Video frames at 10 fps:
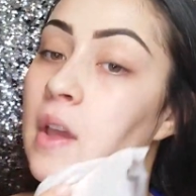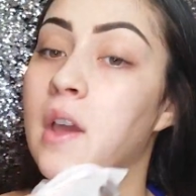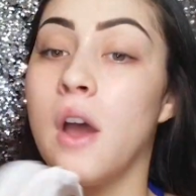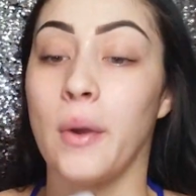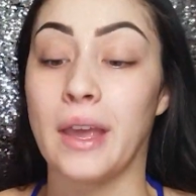
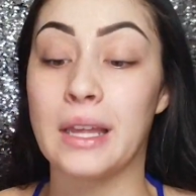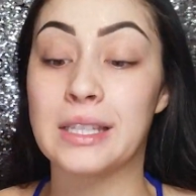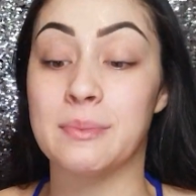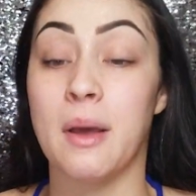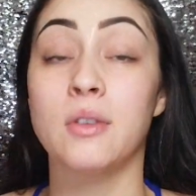Okay, it
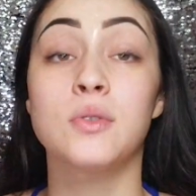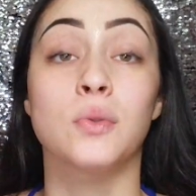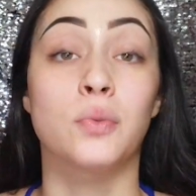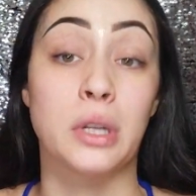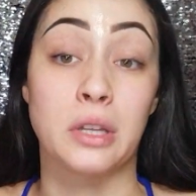smelled
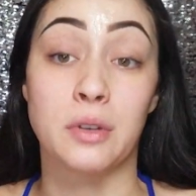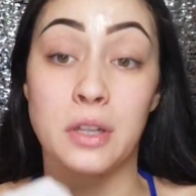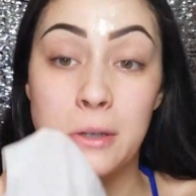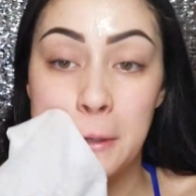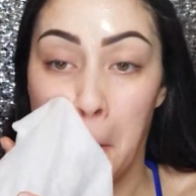really, really
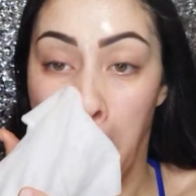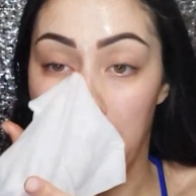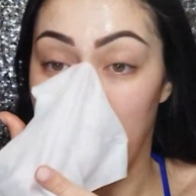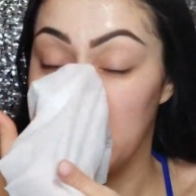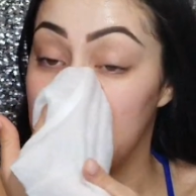good. And
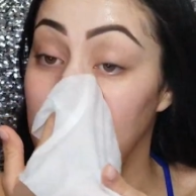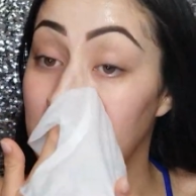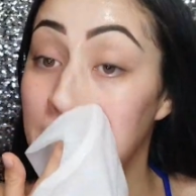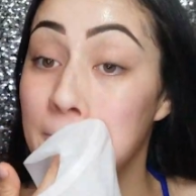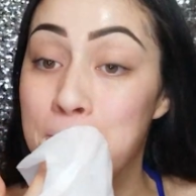my skin,